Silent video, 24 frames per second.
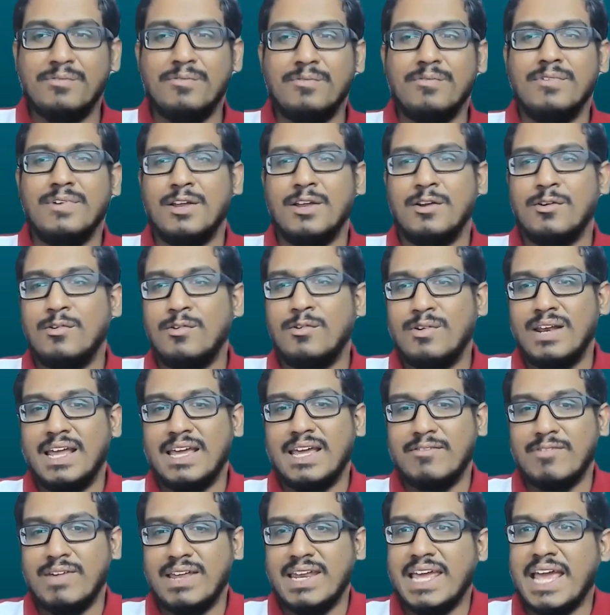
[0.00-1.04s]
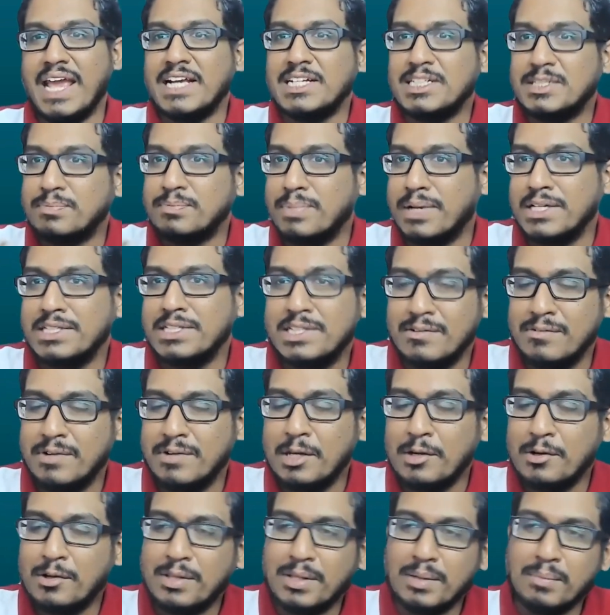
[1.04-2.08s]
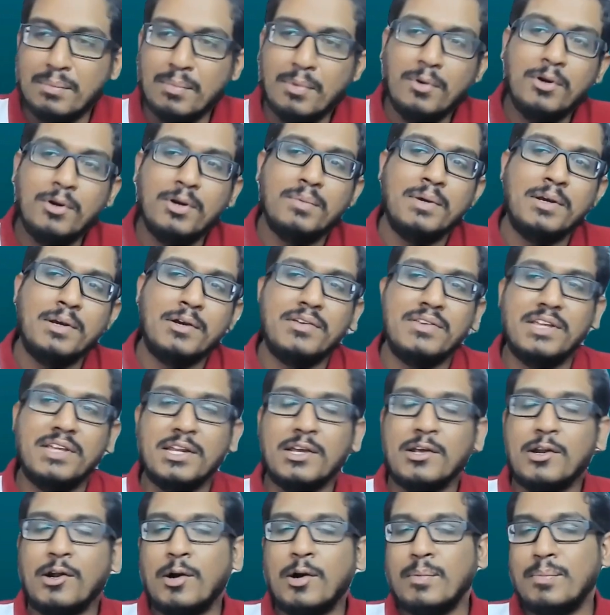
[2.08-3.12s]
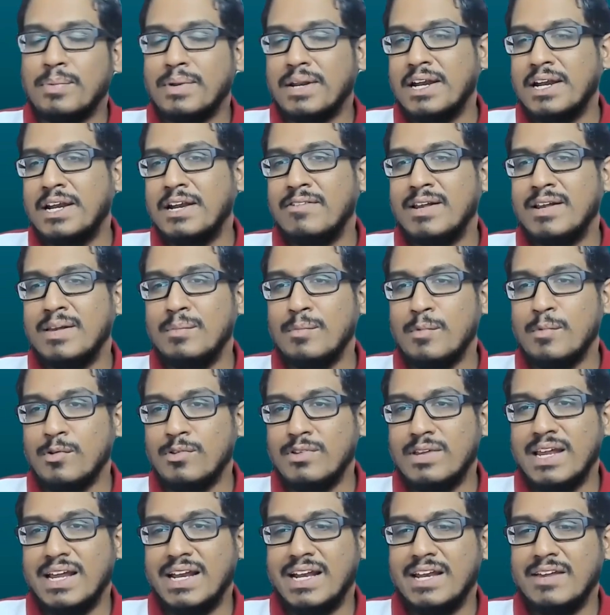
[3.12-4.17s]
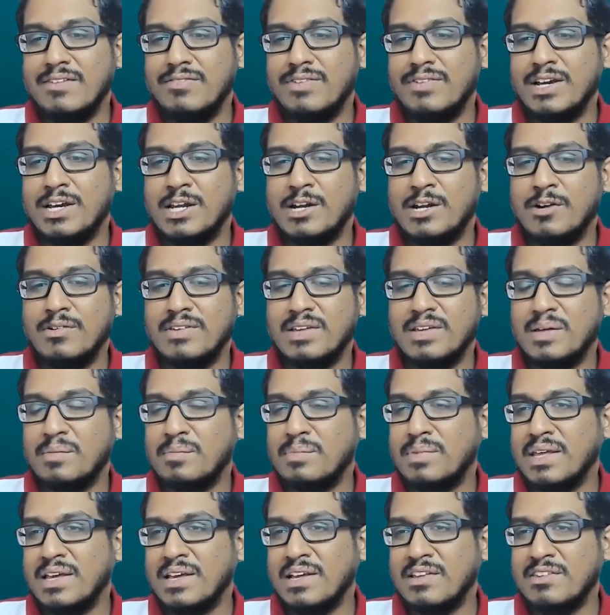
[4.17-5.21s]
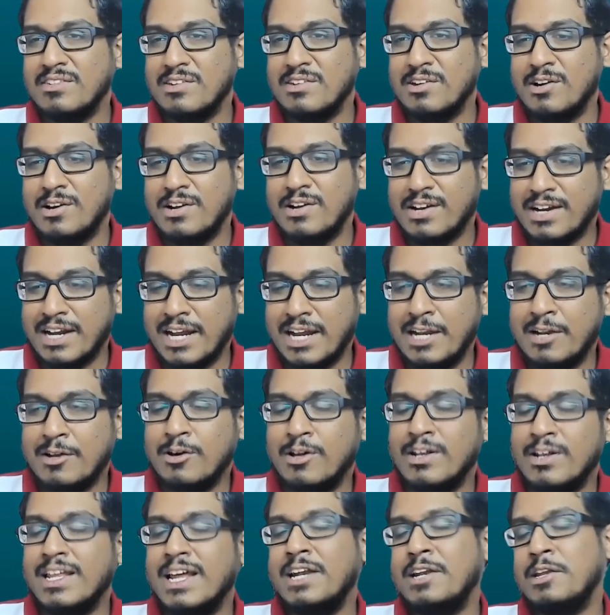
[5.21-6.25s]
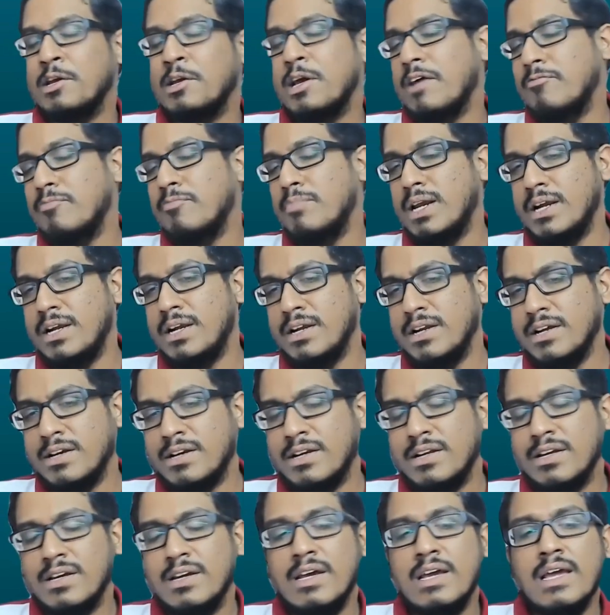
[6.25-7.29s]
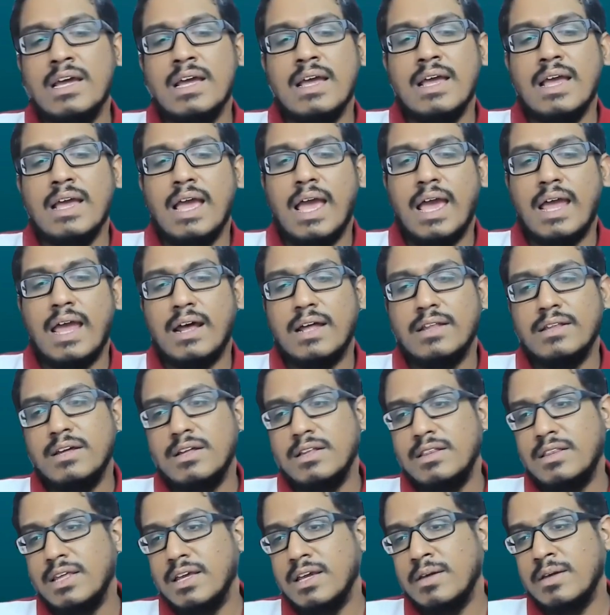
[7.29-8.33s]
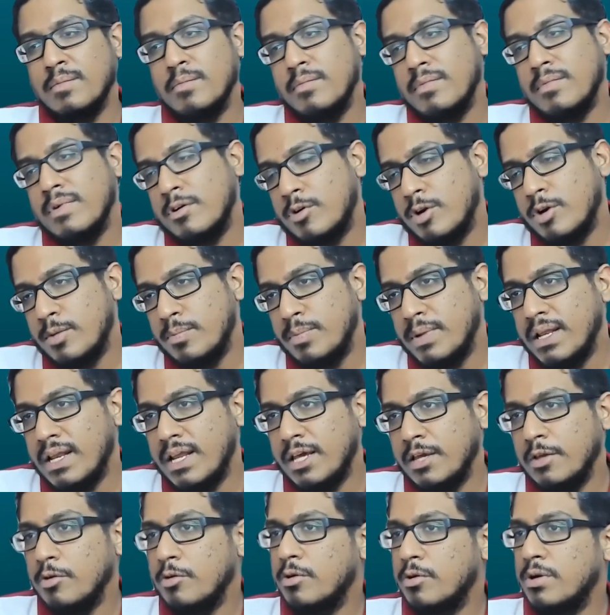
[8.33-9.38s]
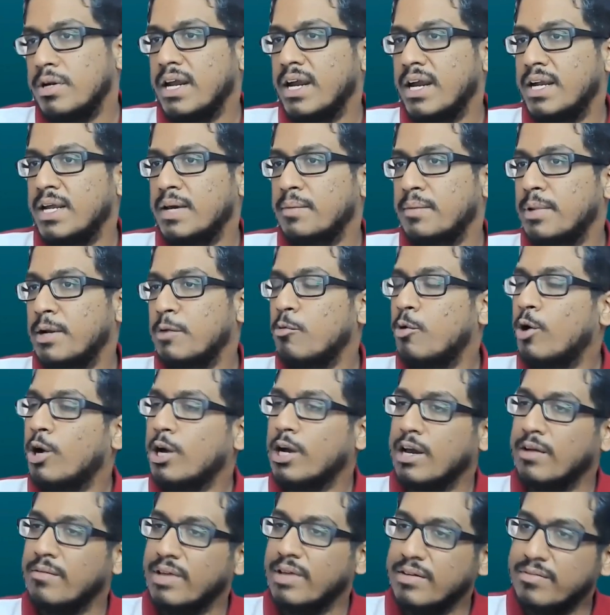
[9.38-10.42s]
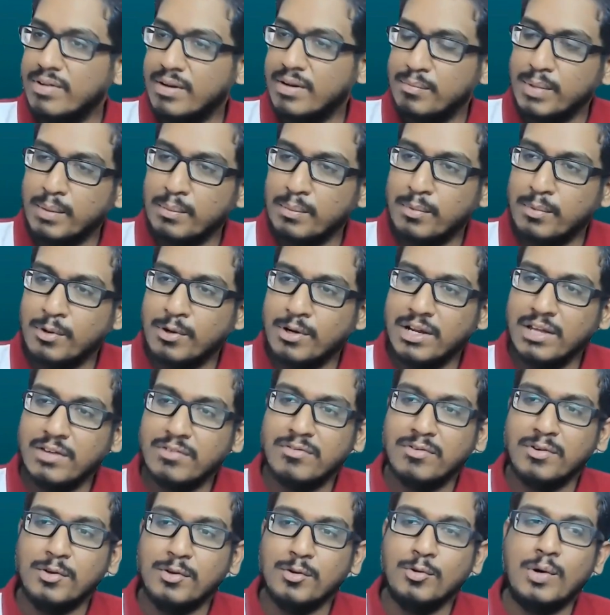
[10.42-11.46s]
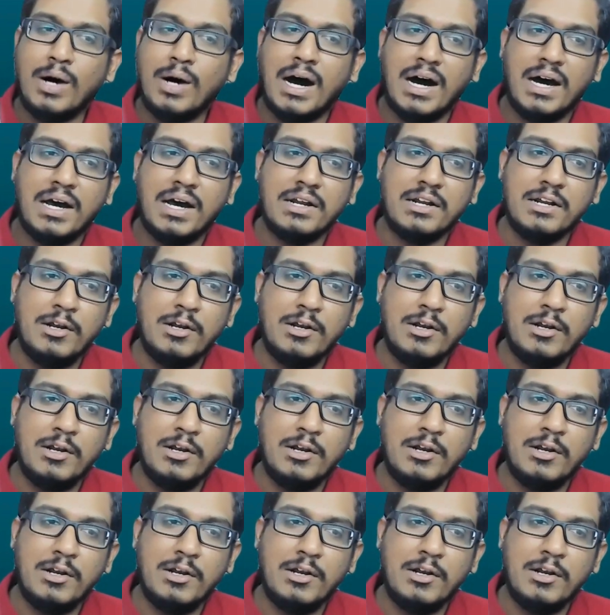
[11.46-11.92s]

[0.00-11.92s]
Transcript: like very expressively on the board because then your opponent will most likely figure out something is not right or that you have blundered. Another thing could be like you could get up and walk away from the board if you are